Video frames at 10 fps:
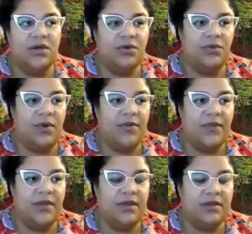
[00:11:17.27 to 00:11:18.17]
So
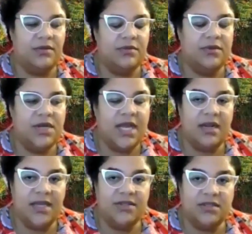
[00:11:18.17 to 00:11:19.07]
the
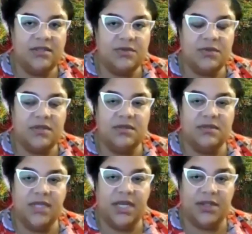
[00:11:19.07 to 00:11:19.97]
United Nations, with
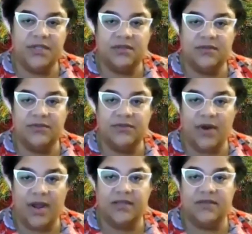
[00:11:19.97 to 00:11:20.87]
the Declaration of
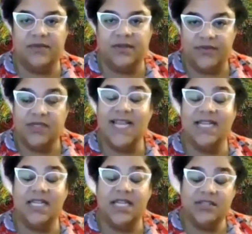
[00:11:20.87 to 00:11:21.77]
Rights of
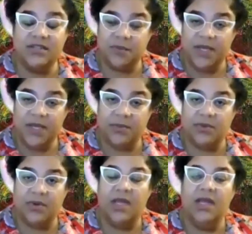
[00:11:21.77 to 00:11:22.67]
Indigenous
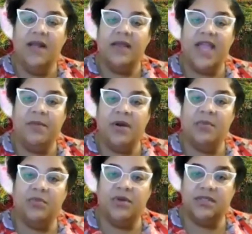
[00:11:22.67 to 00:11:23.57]
People, came
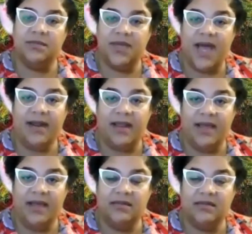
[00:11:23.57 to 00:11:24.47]
up with some
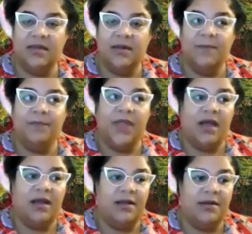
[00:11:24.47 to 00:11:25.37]
guidelines
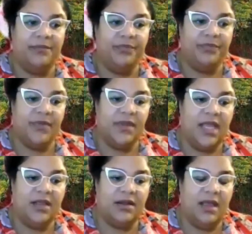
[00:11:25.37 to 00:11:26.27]

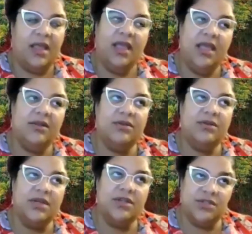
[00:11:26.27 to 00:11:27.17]

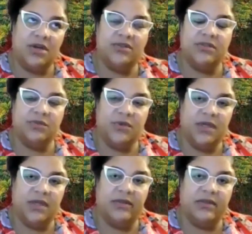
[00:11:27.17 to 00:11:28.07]
in conjunction
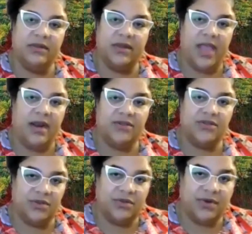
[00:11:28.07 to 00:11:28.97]
with
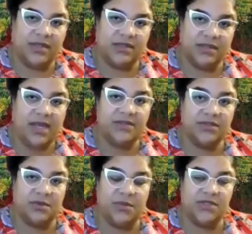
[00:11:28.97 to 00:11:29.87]
Canada's Truth and
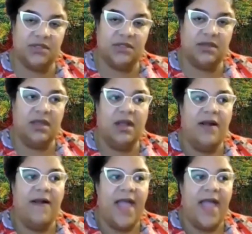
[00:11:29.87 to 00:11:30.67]
Reconciliation Commission.